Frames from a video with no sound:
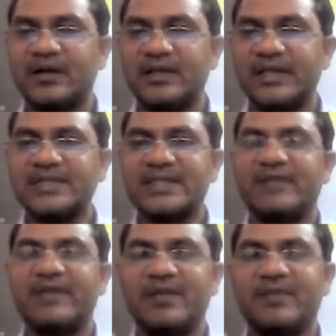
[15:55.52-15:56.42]
is
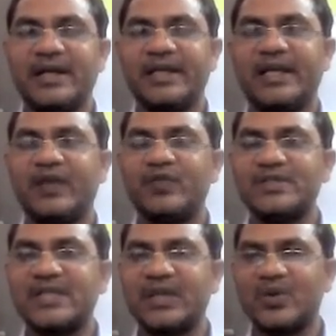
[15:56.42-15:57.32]
given by F
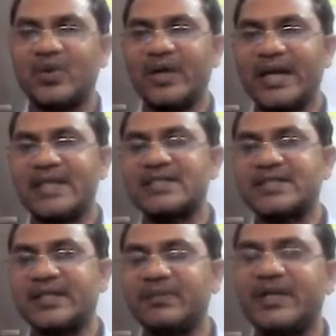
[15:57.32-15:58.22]
is equal to
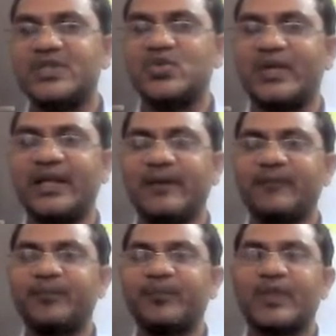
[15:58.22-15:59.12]
NC by 2N.
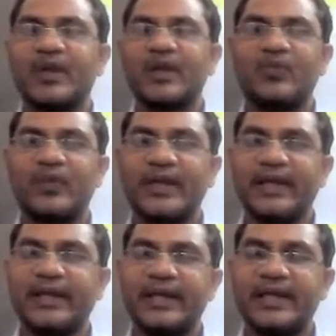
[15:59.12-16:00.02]

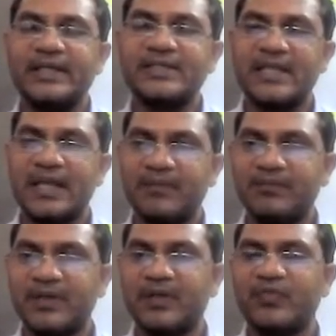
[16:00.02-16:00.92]
Okay, N is
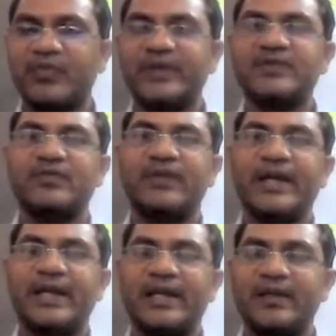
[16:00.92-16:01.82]
number of ways
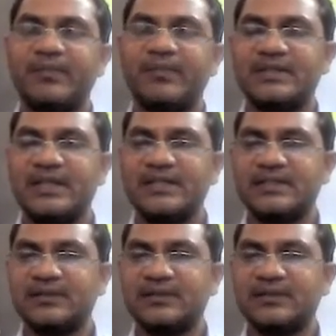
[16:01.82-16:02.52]
where N represents